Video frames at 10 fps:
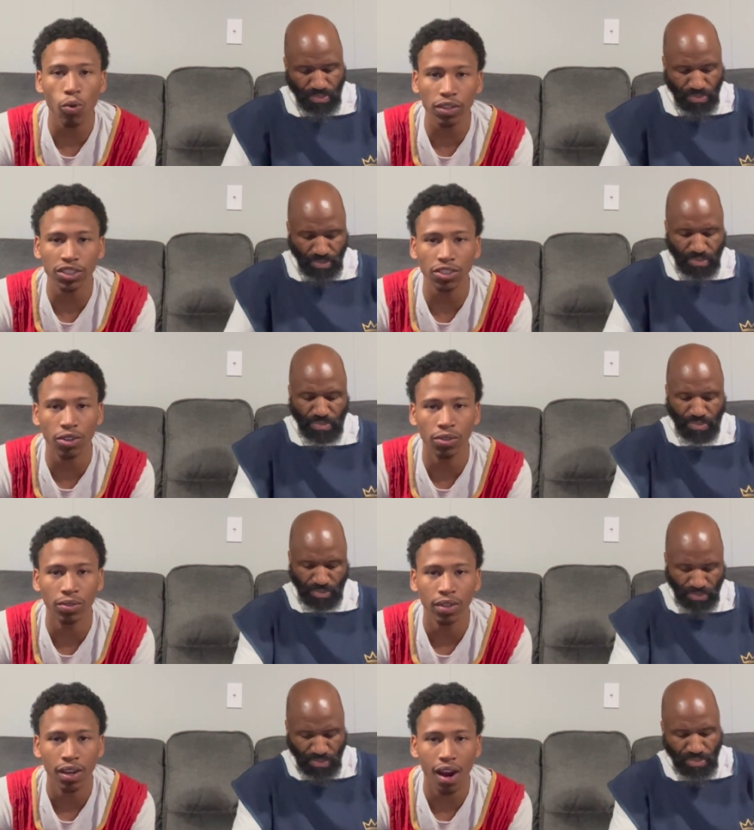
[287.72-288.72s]
Speaker 1: cornerstone?
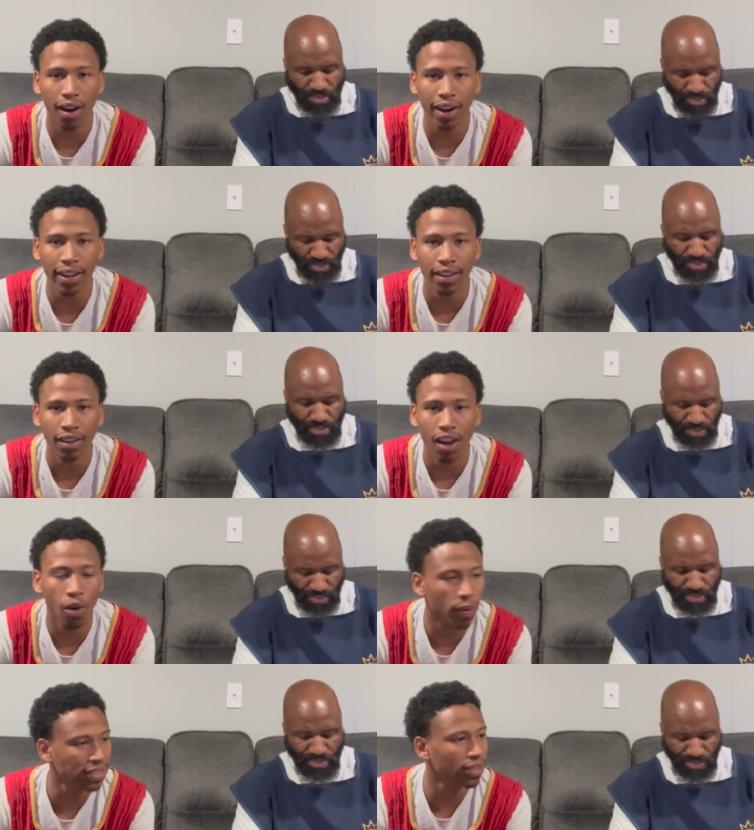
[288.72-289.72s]
All right.
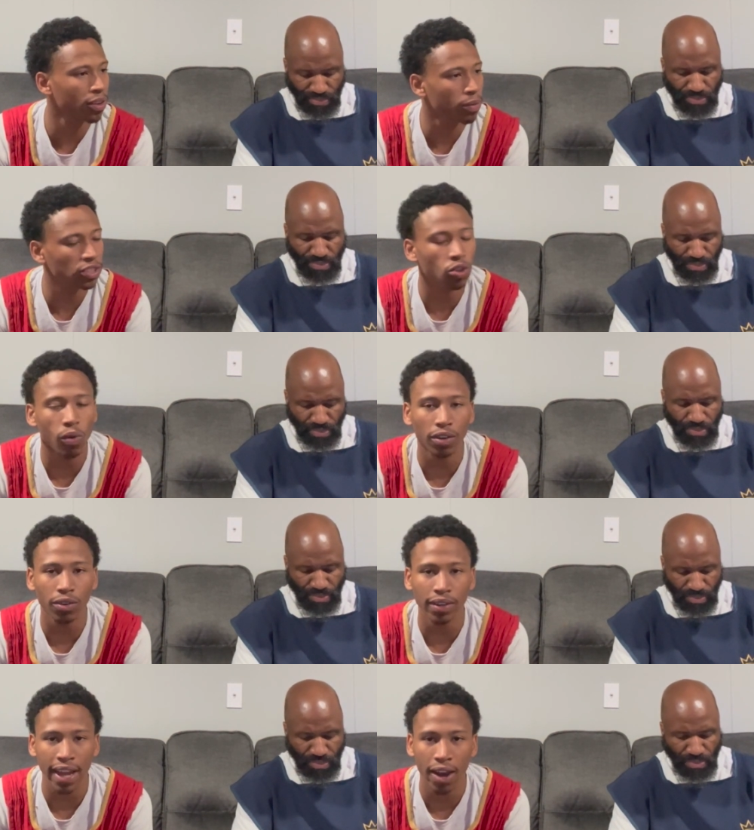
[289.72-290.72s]
Or what's, what's going
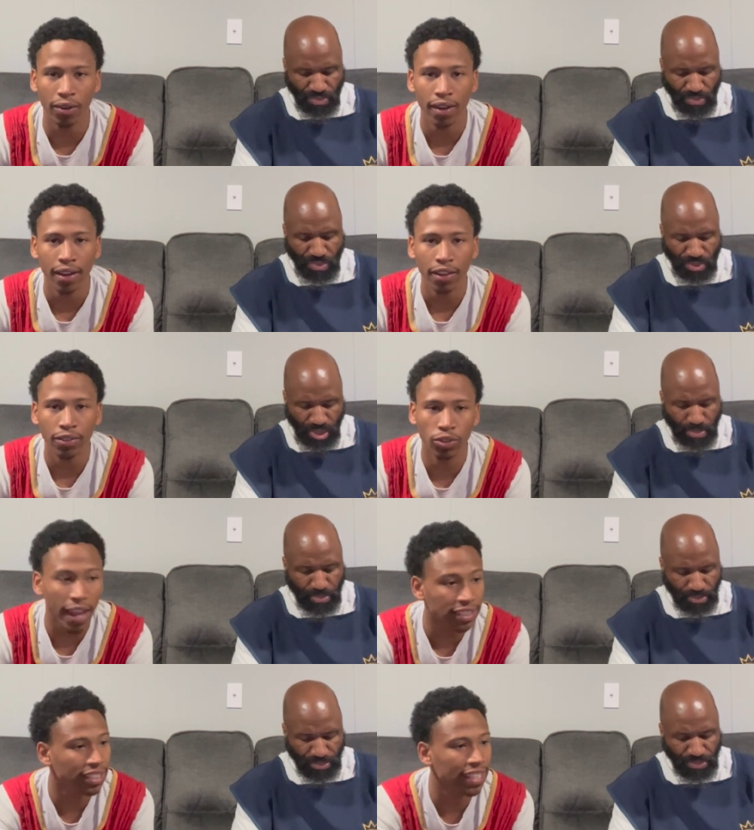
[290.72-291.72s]
on now?
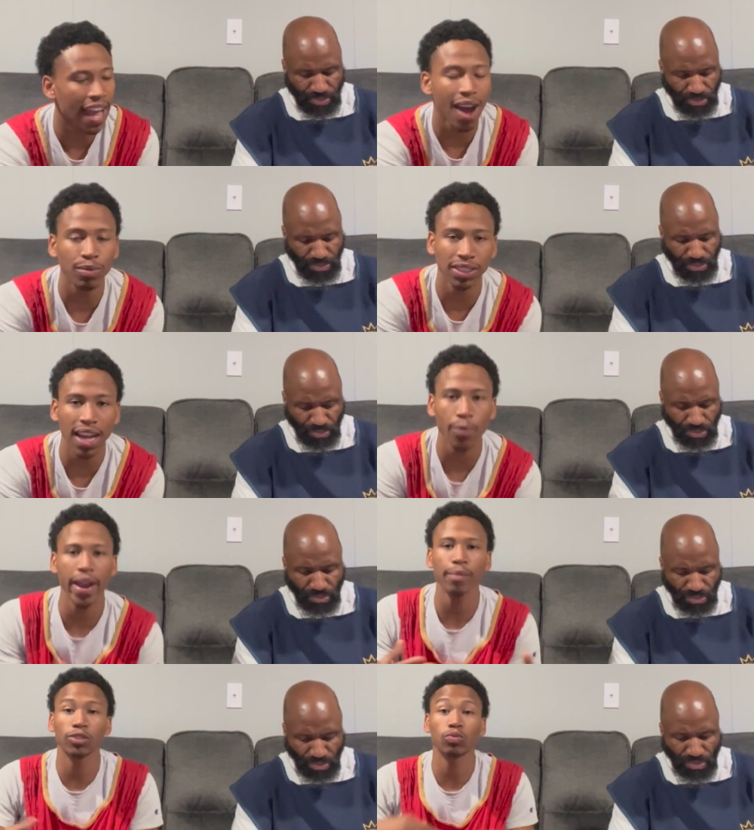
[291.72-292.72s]
thanks to Yahushua, we're
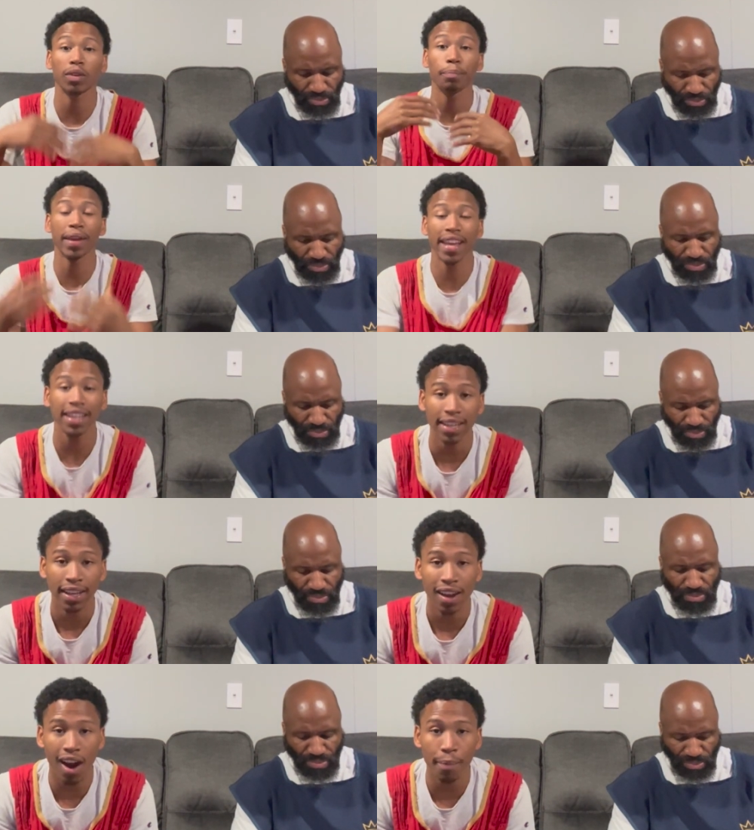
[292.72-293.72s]
able to repent,
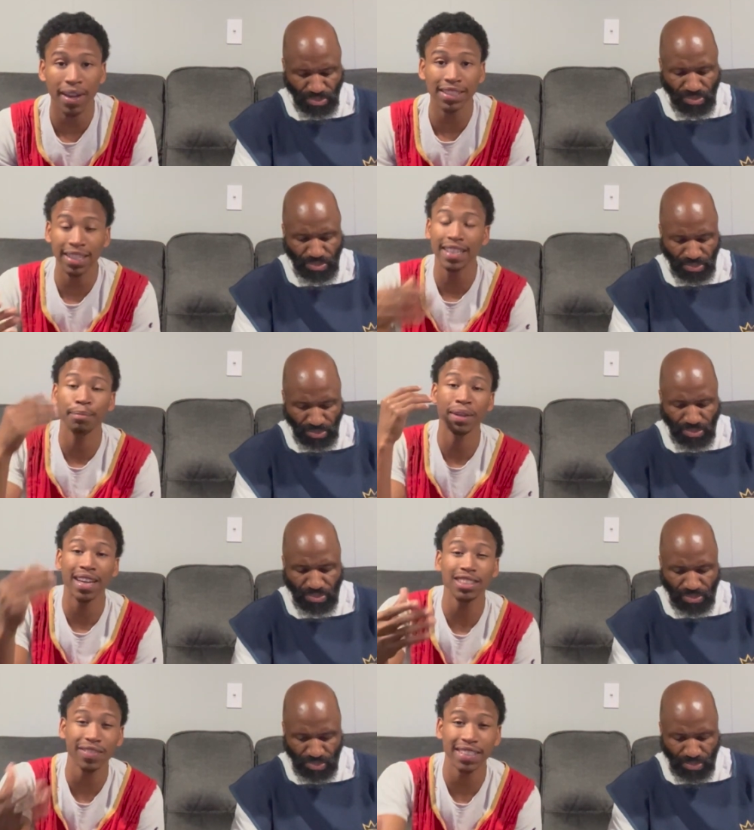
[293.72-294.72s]
all right, because of his,
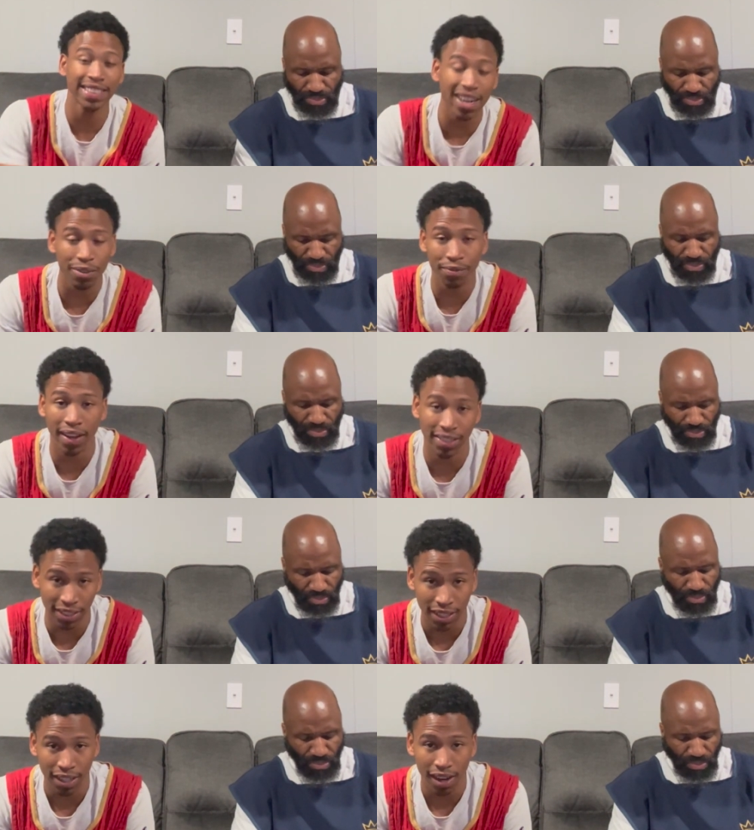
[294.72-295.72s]
because of his sacrifice.
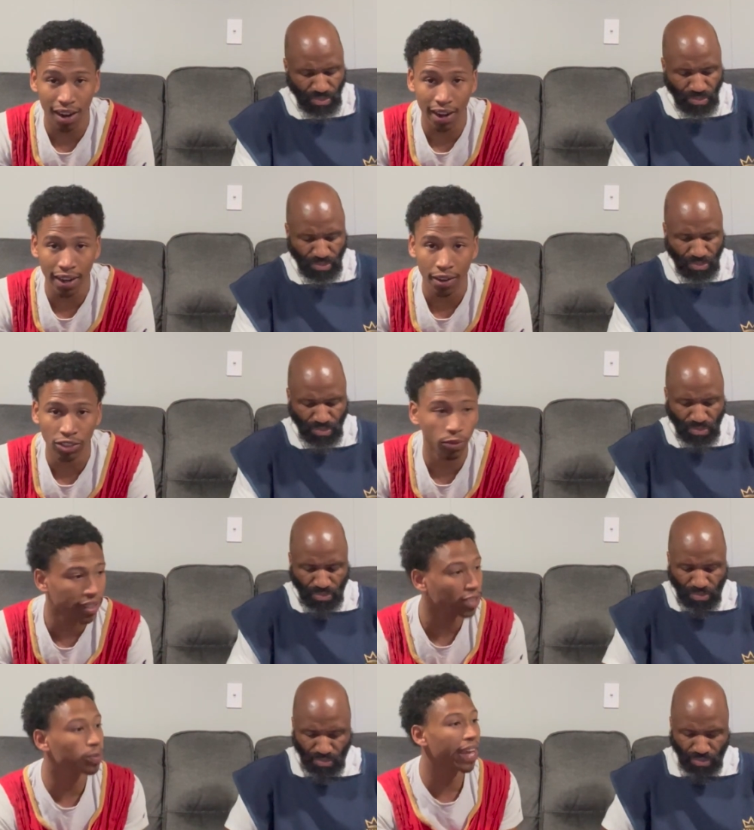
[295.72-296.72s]
All right. So
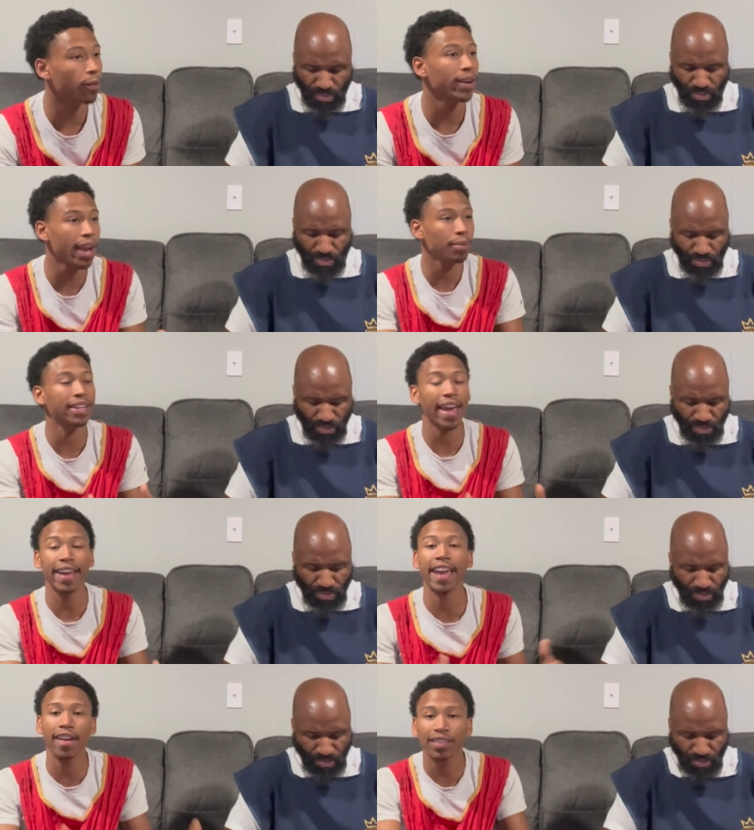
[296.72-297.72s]
yes, we get we're able to
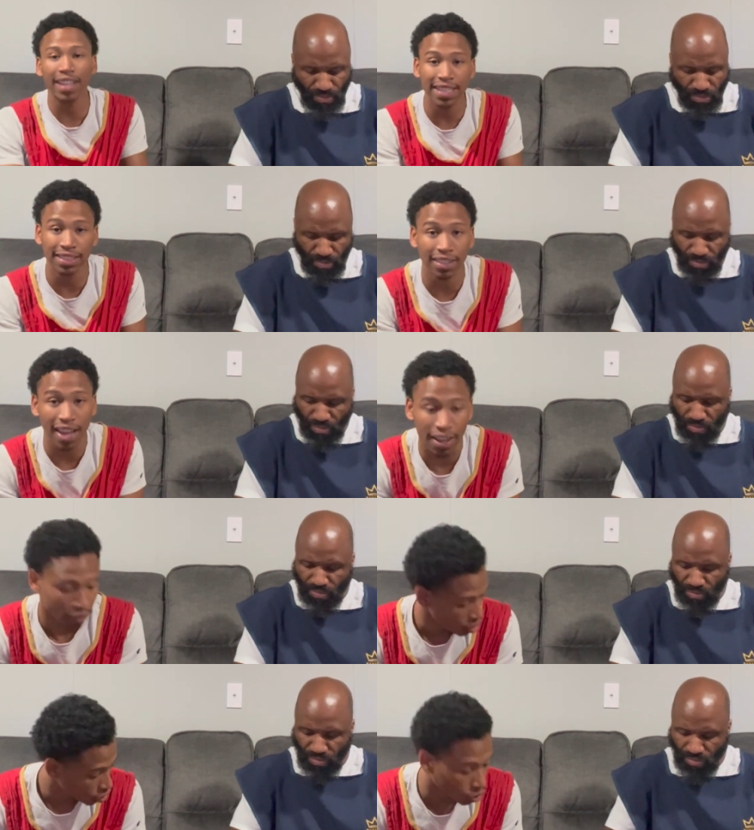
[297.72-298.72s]
gain everlasting life
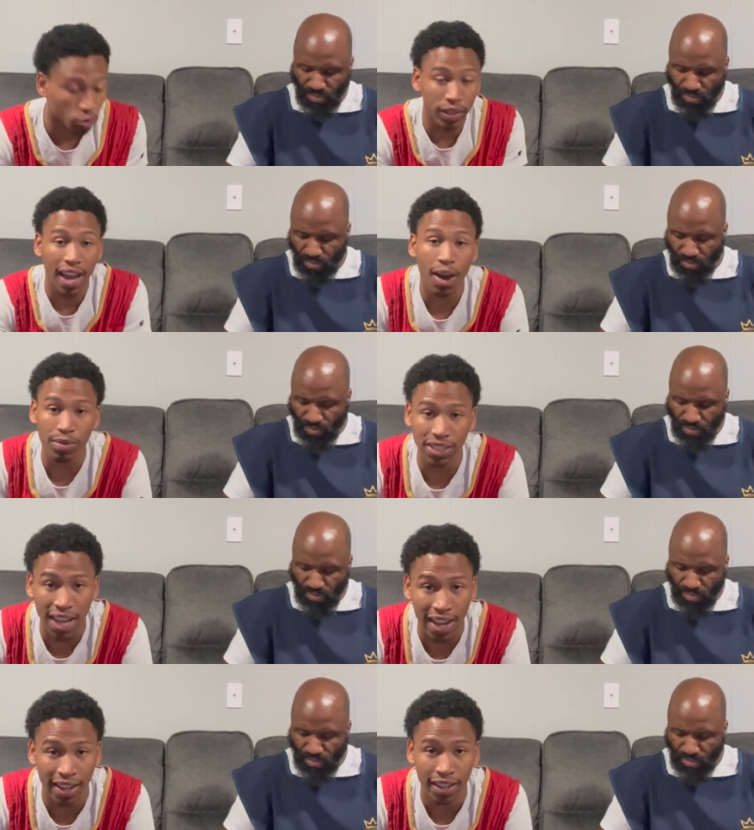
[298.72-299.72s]
through Yahweh
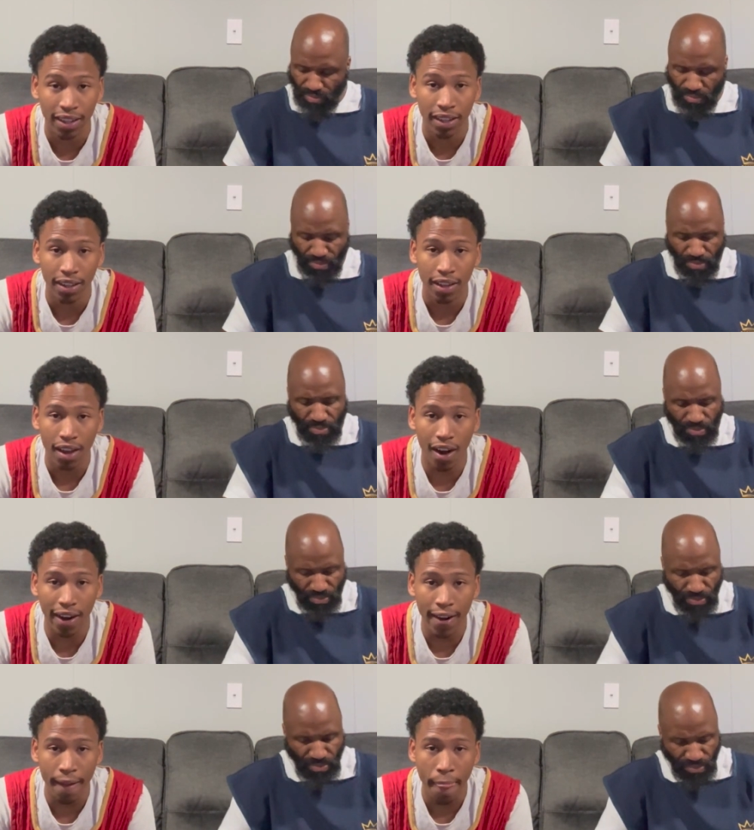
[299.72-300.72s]
Shah. All
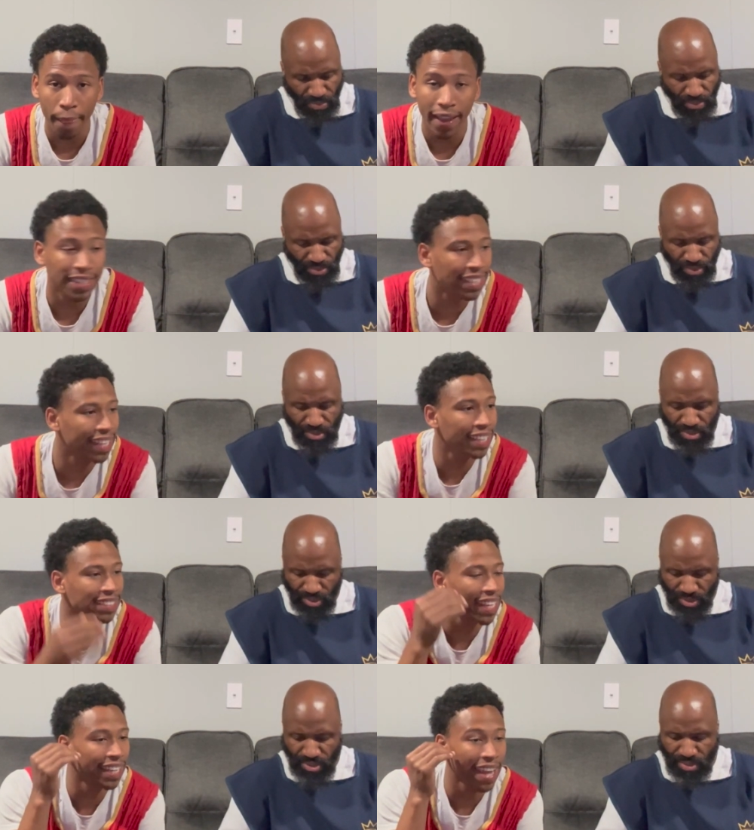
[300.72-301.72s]
right. He's the it
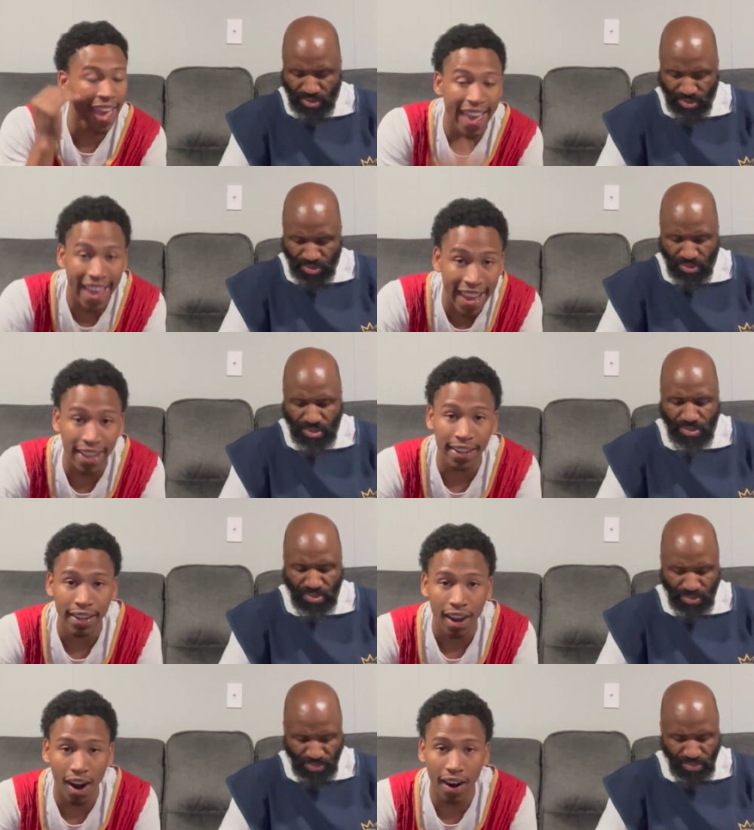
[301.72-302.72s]
said head. All